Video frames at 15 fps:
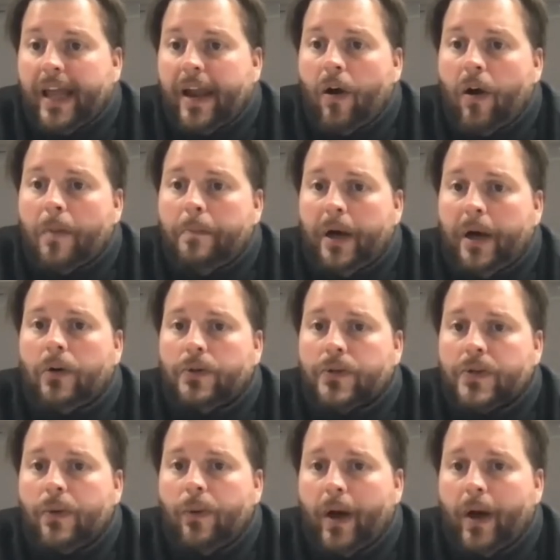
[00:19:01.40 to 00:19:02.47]
are
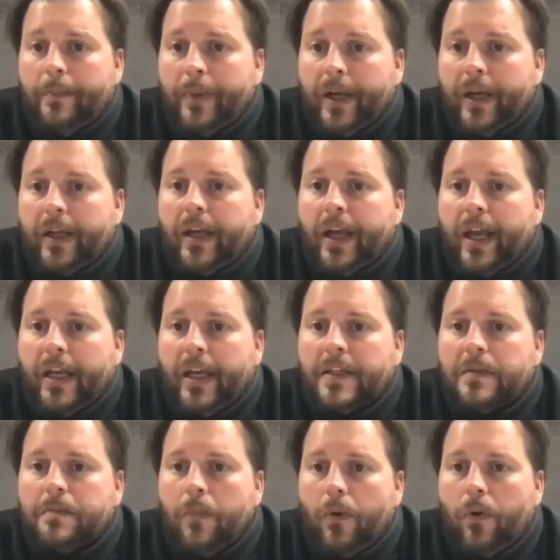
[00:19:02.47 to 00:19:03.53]
posed quite a bit, and
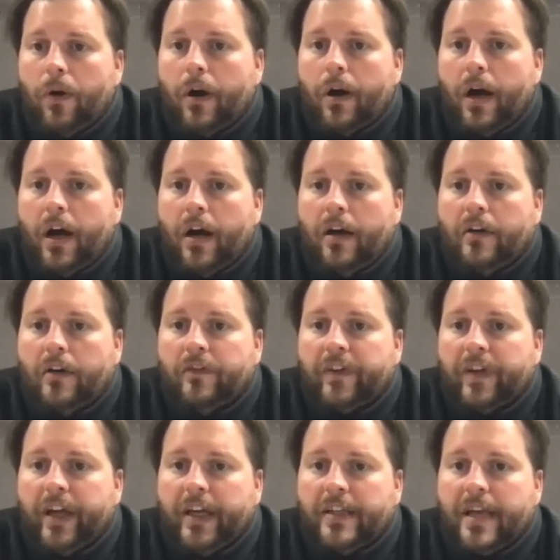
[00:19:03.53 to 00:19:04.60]
it's more of
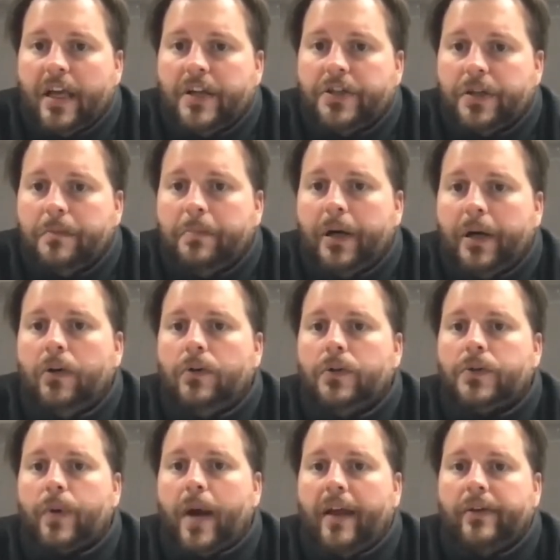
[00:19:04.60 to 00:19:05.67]
an attention
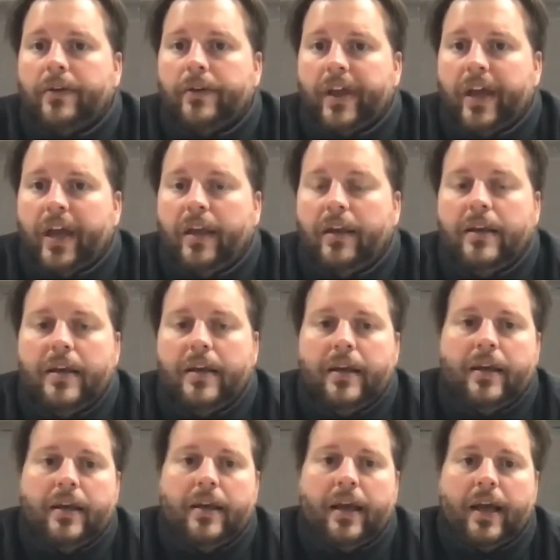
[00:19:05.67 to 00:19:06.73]
pose rather than
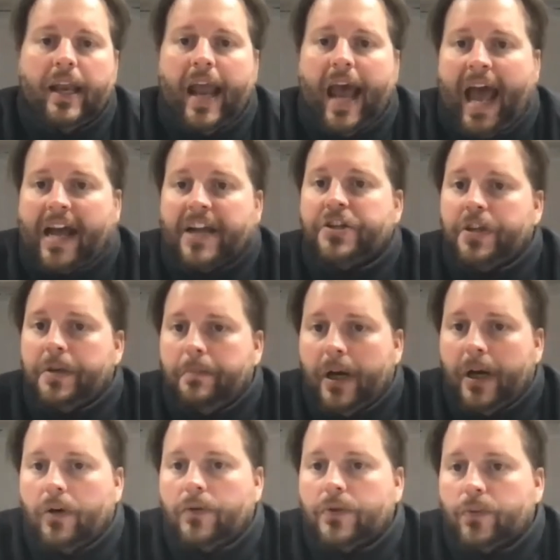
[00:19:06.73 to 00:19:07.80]
an action
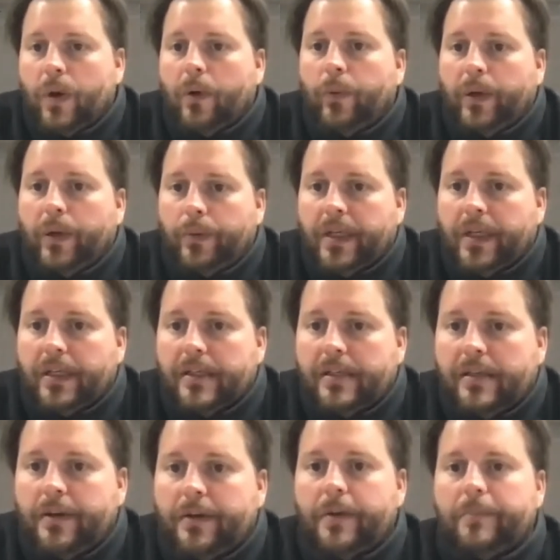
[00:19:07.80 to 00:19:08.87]
pose, what we would
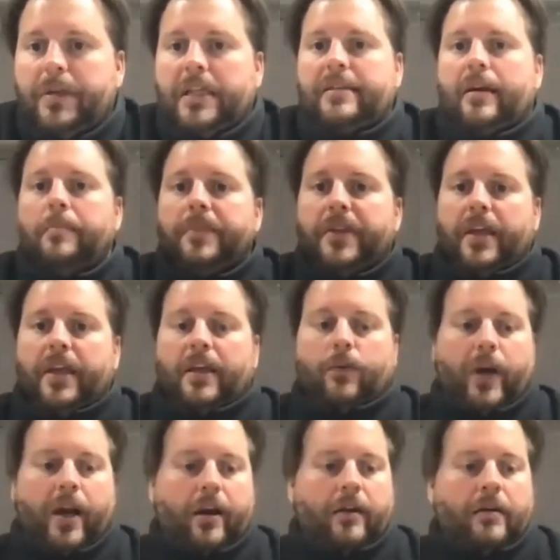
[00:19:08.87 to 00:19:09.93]
consider to be something
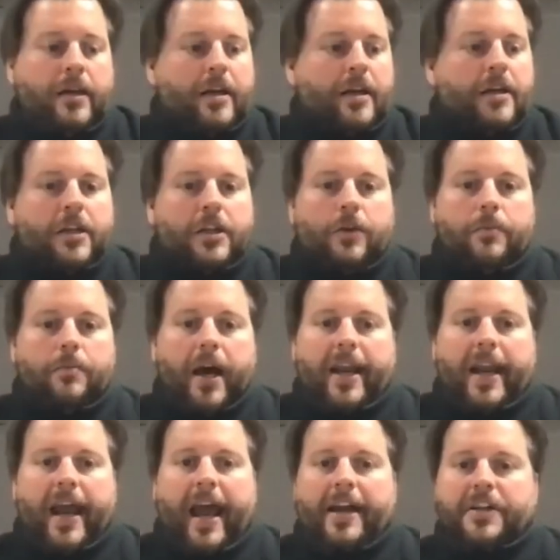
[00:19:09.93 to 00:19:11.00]
where you
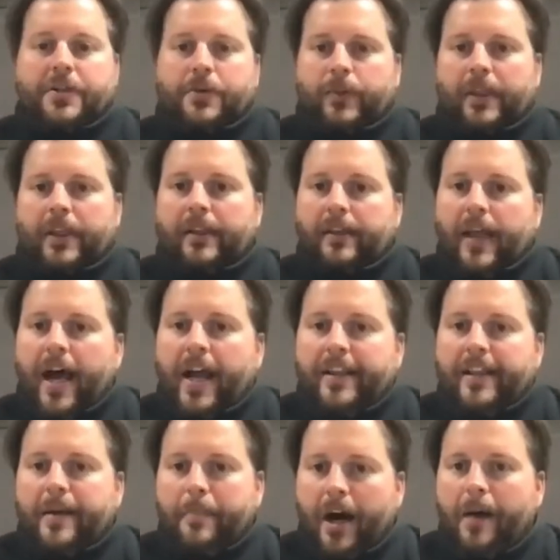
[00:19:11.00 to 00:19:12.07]
might actually line
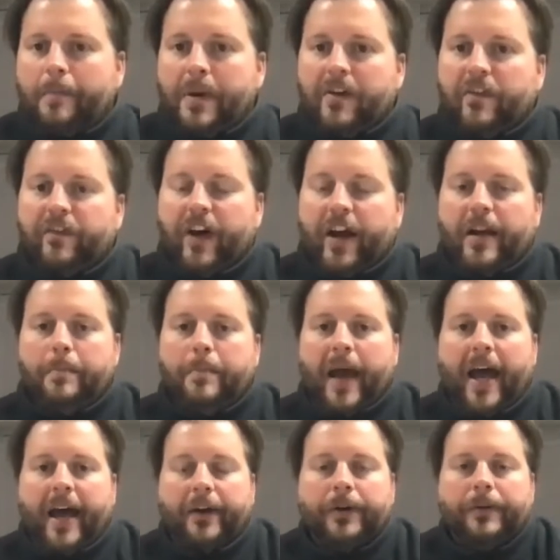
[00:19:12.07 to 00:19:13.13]
them up and fight a
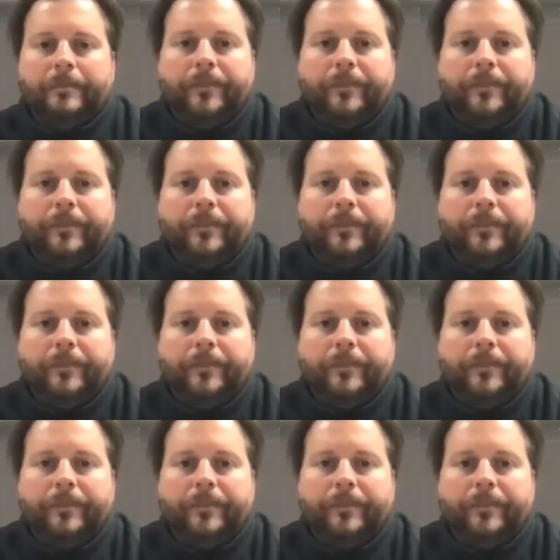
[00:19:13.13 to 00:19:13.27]
battle.